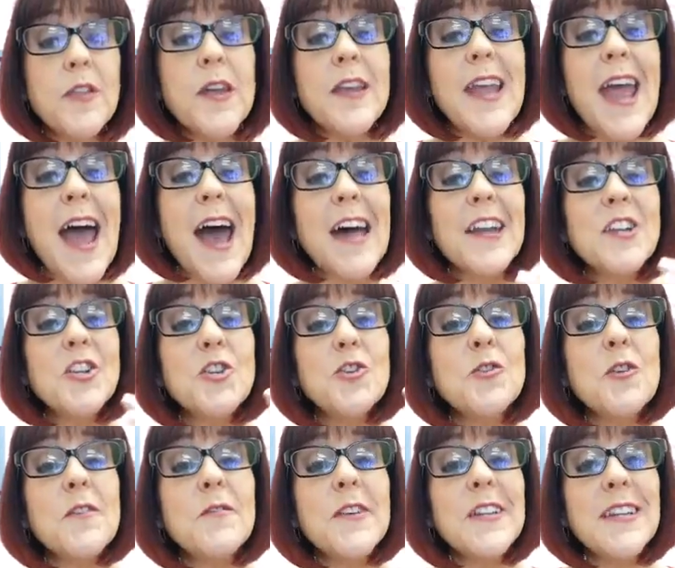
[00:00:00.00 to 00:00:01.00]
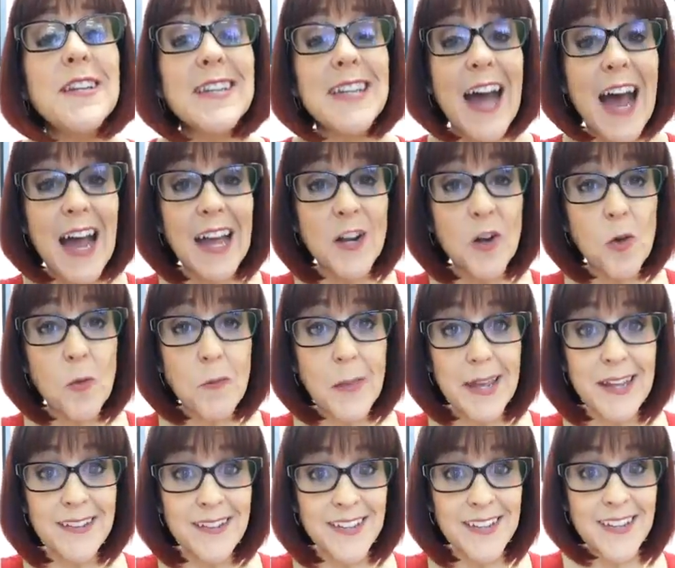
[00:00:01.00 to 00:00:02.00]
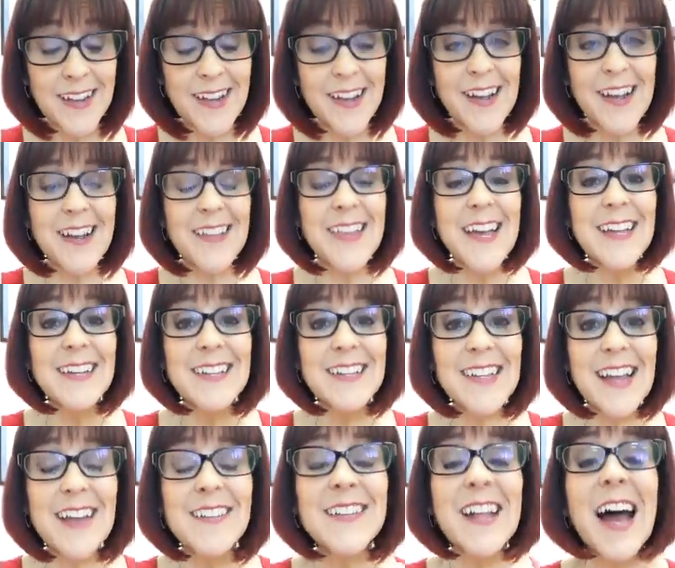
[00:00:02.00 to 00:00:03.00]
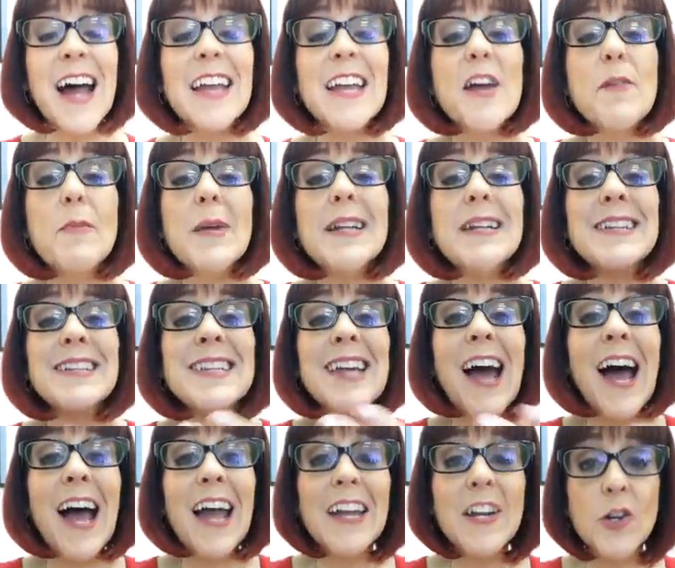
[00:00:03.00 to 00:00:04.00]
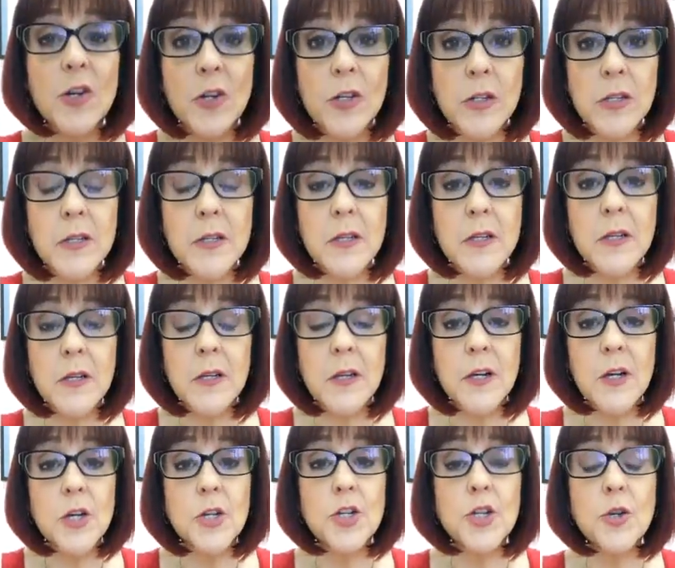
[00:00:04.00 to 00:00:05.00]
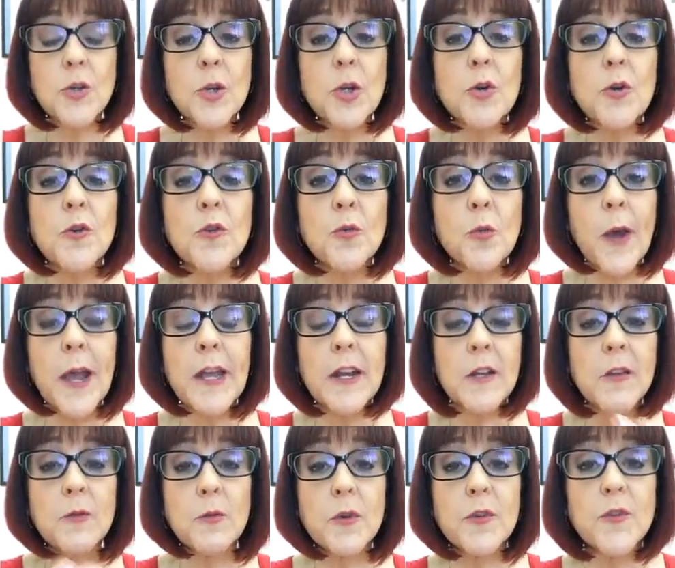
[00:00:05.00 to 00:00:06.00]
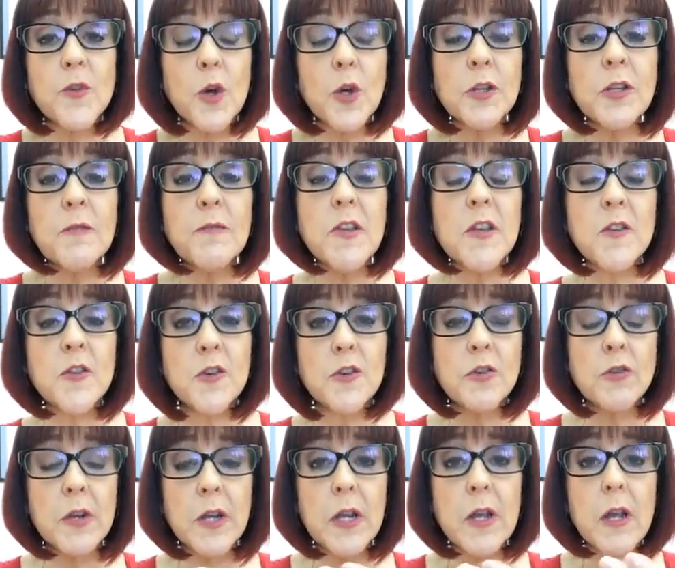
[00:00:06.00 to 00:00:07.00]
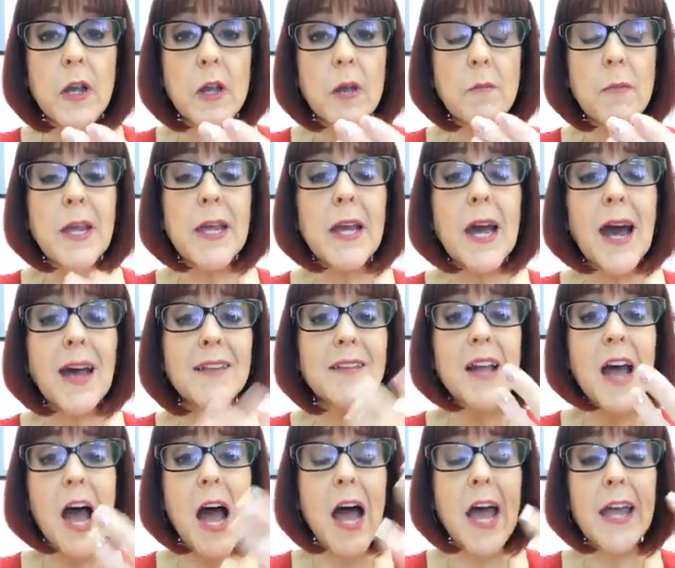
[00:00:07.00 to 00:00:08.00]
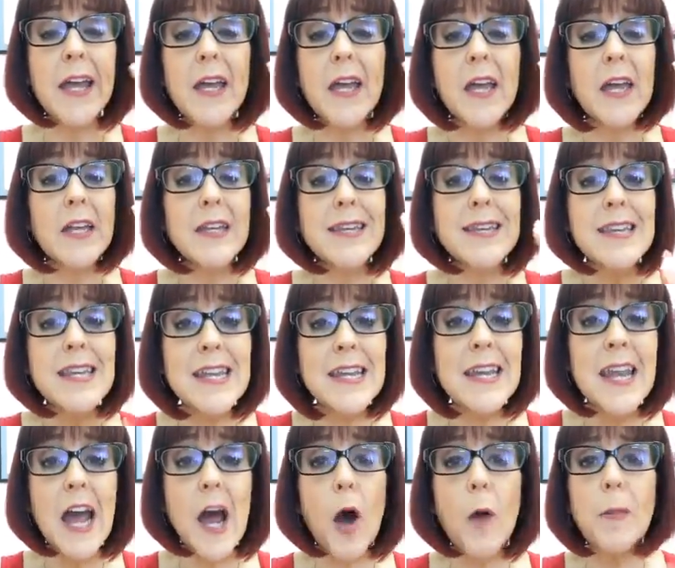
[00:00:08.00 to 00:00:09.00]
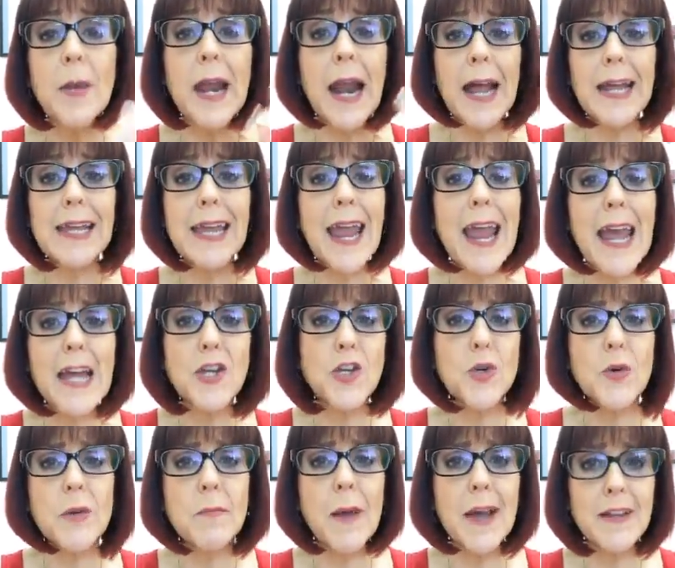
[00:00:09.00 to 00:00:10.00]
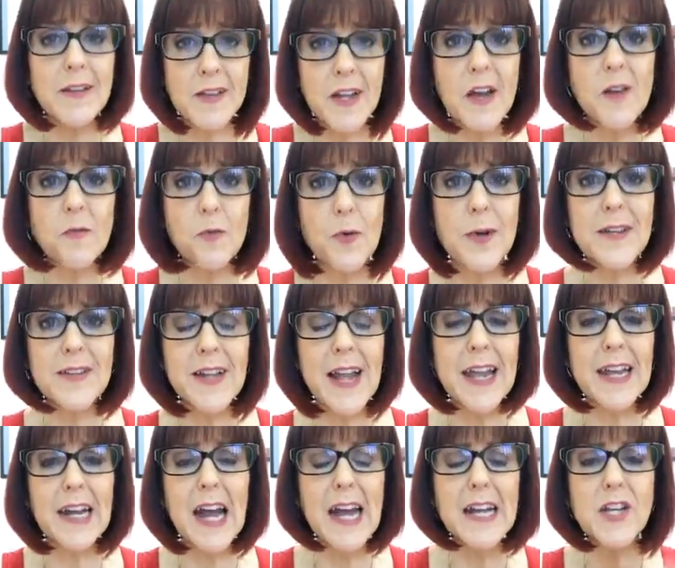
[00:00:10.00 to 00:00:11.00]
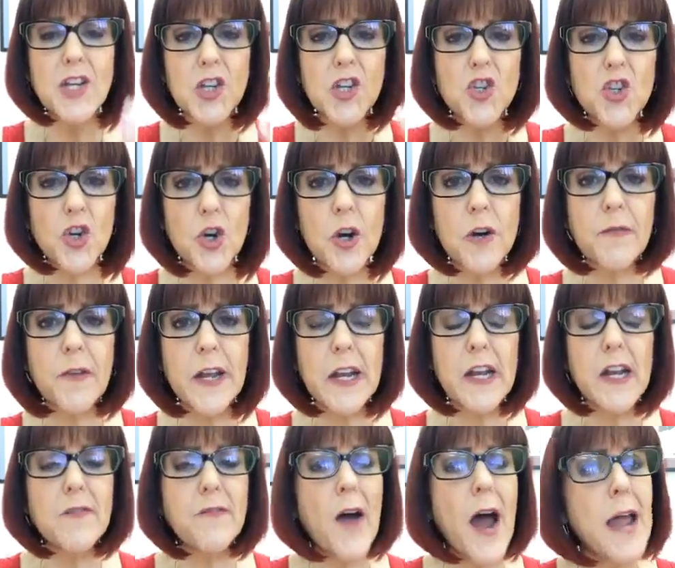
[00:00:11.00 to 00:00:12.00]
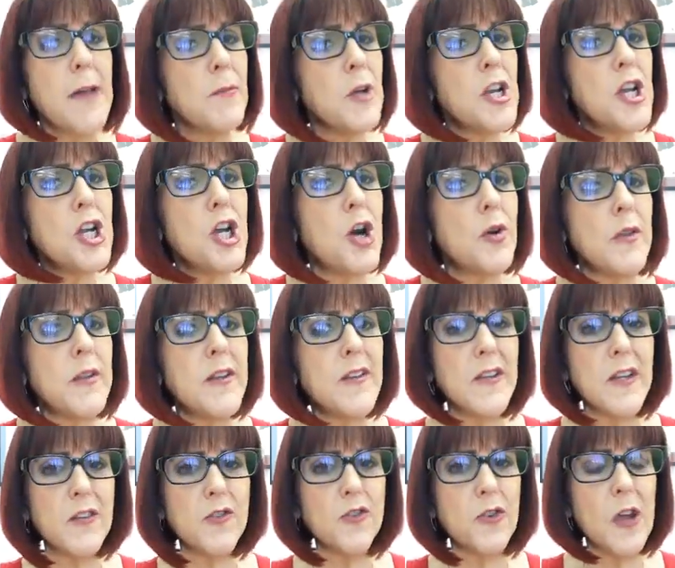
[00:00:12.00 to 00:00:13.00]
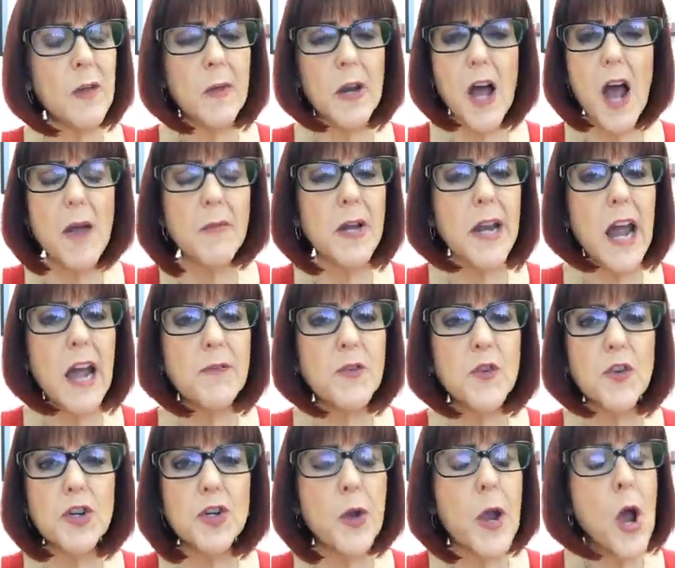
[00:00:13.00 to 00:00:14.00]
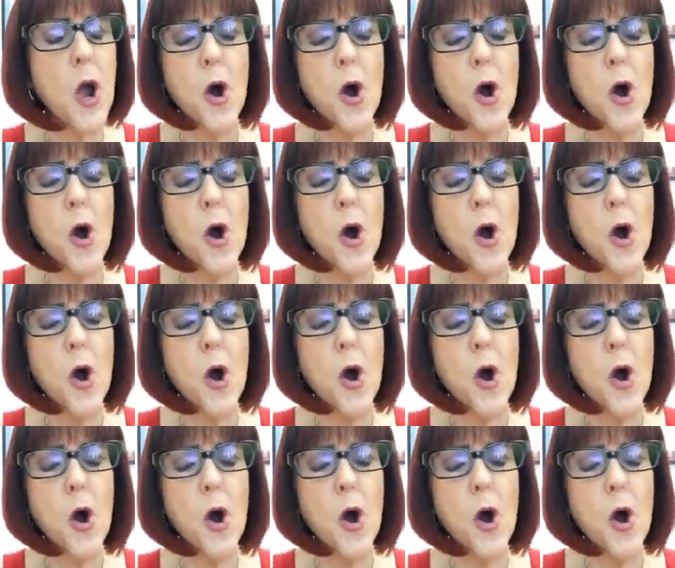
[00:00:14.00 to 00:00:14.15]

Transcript: an attitude of entitlement that says I am entitled to lose weight as a result of this surgery because I need help and I can't do it myself, we say, and I deserve it. And if I'm going to go to this extreme and I'm going to have surgery,